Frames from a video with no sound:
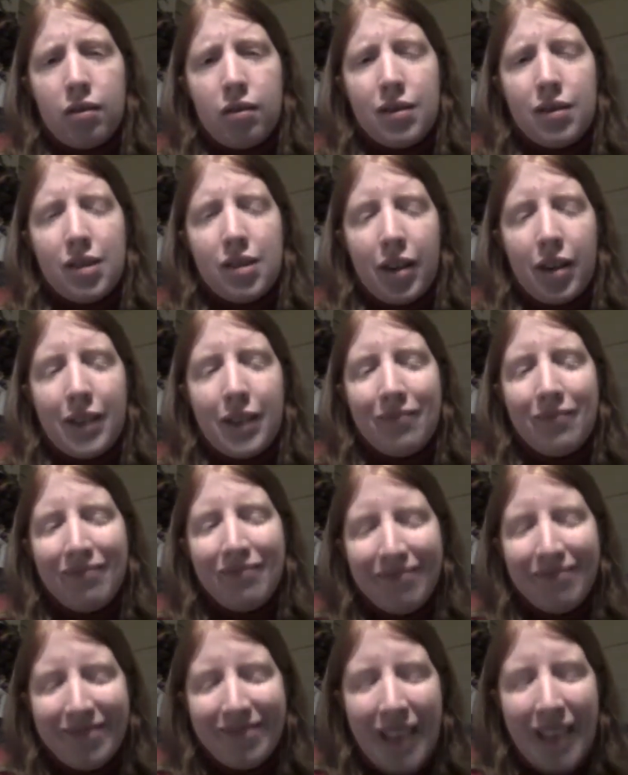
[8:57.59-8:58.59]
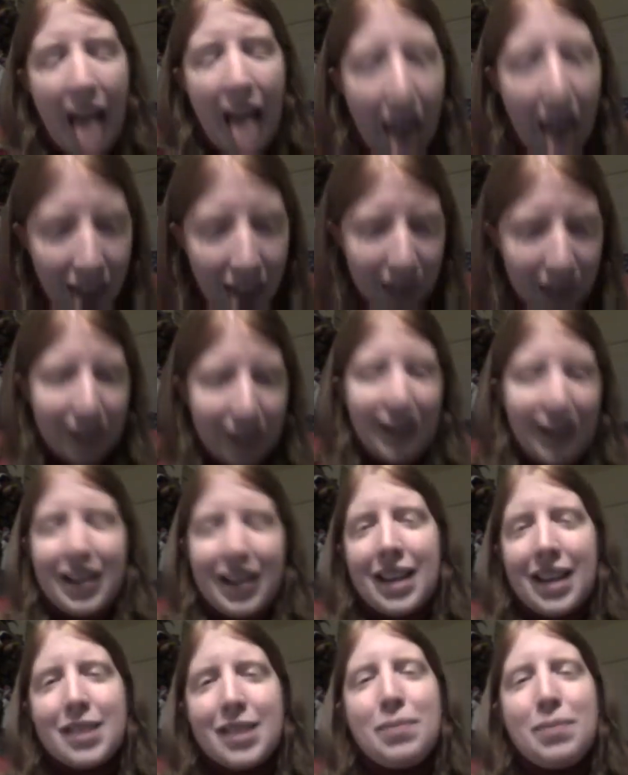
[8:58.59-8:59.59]
sorry. Yeah, I
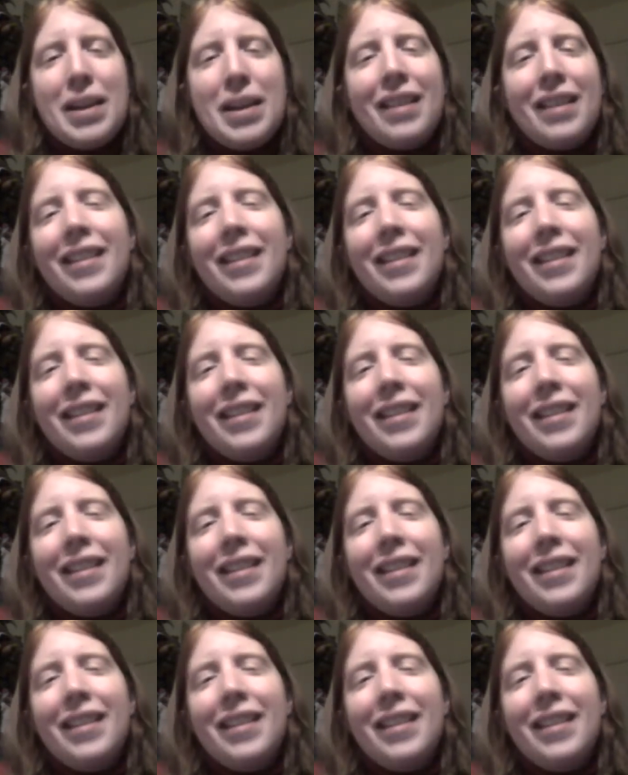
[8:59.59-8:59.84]
can't speak.